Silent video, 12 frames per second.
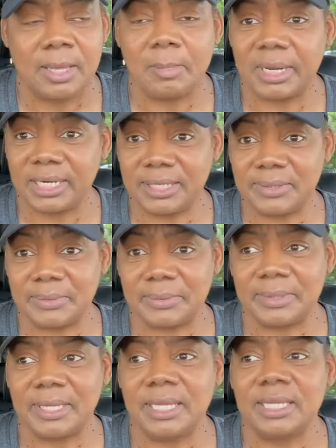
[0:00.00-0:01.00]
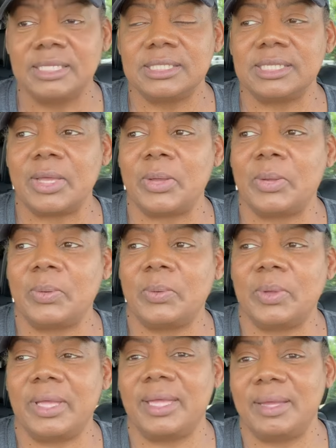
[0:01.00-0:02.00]
But I do.
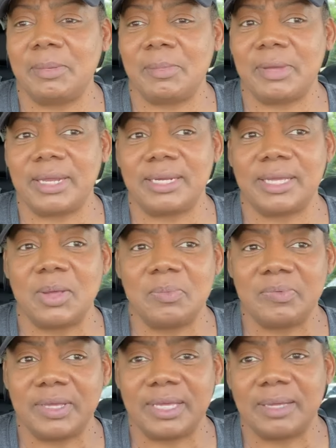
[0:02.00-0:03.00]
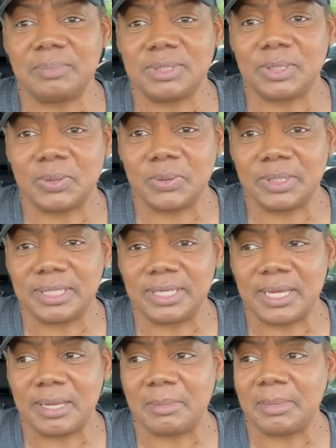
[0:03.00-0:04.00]
So I'm about to go pick up two of
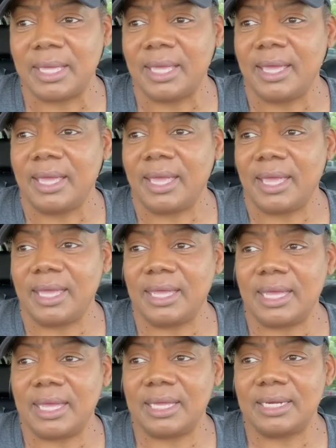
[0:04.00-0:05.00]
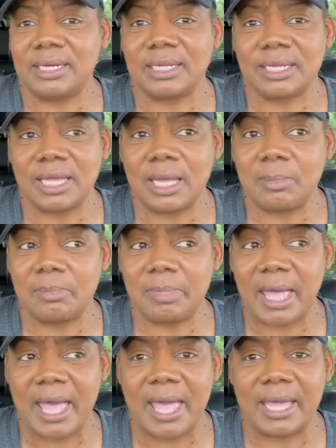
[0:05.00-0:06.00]
them and come
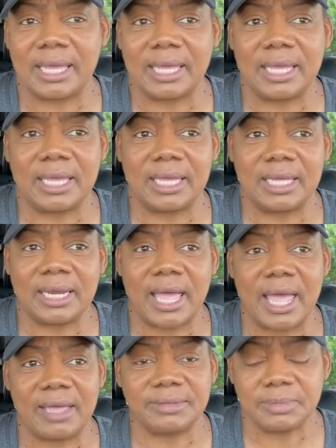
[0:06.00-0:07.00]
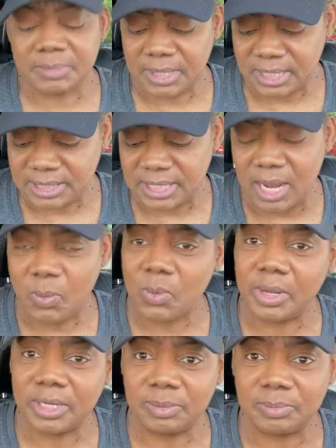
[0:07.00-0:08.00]
back, and I have some things that I
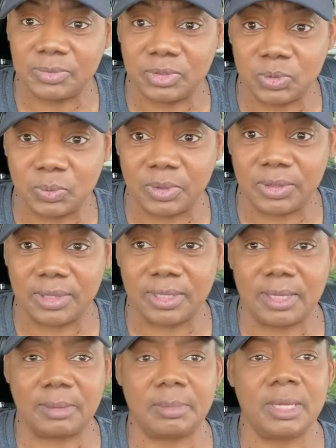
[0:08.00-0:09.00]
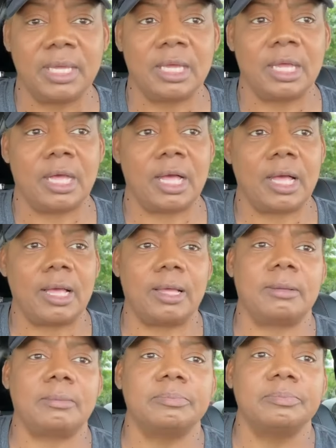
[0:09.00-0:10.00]
want to do with them.
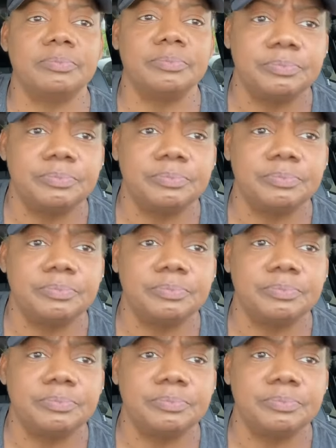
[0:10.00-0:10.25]
Um,